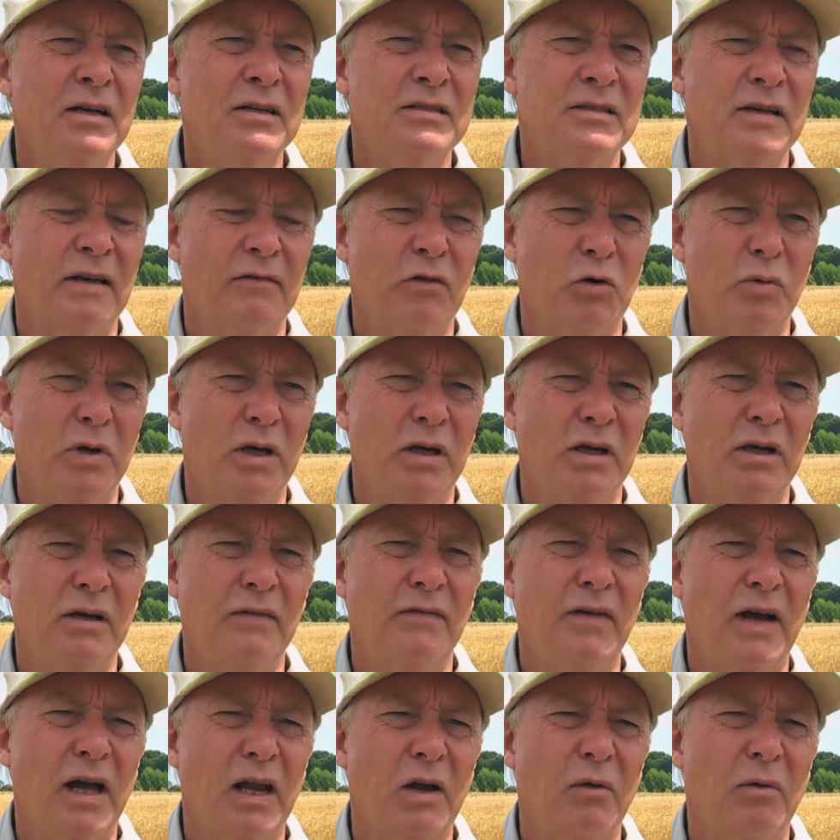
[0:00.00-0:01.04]
so that we can
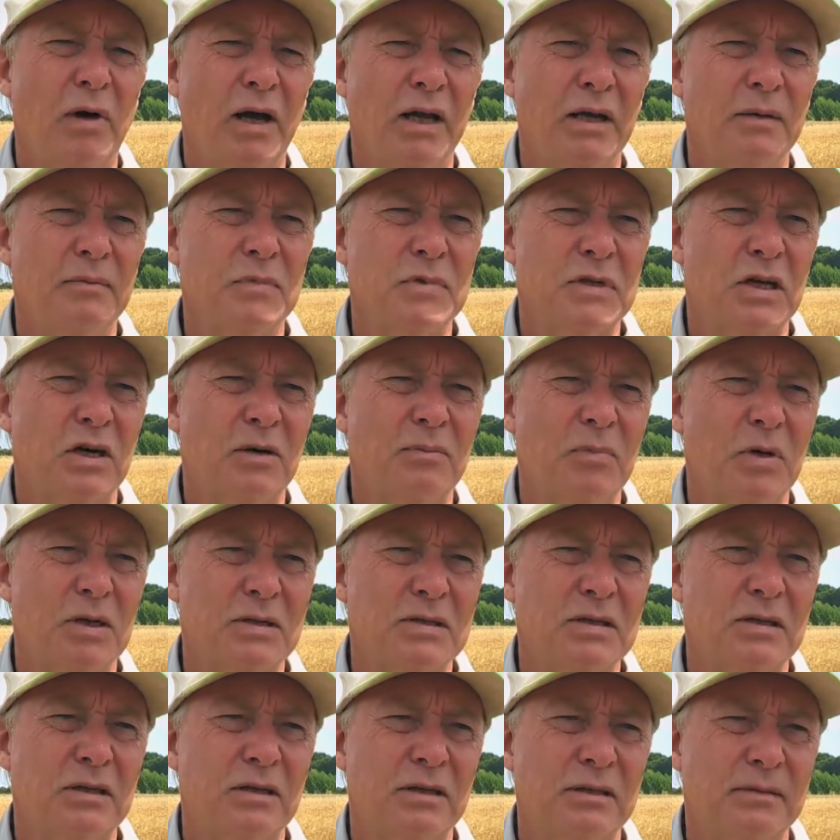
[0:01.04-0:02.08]
evaluate them side by
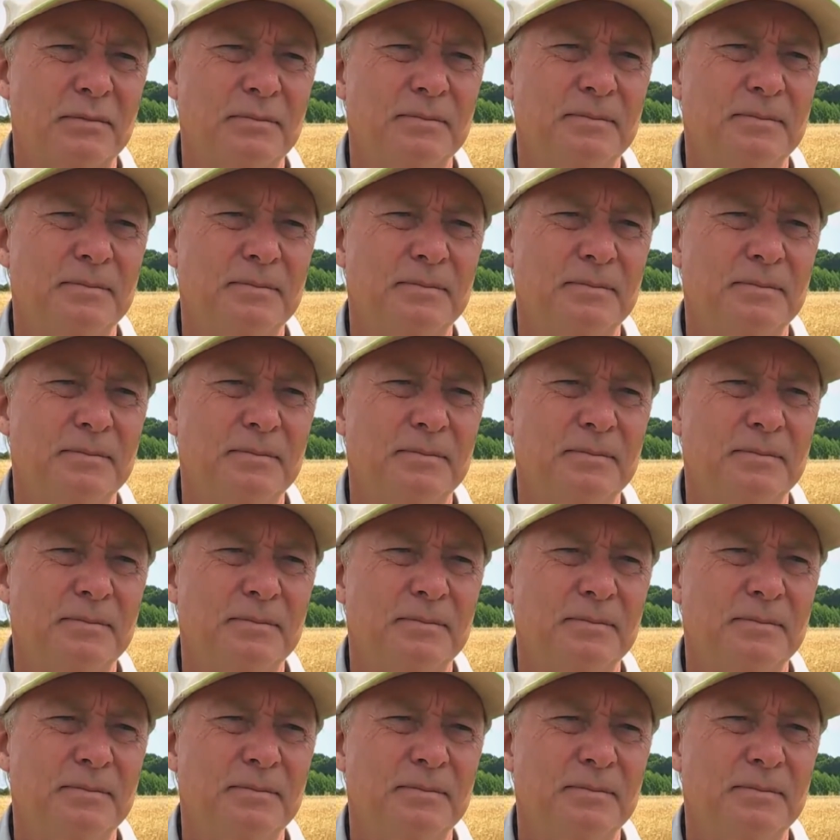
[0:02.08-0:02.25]
side.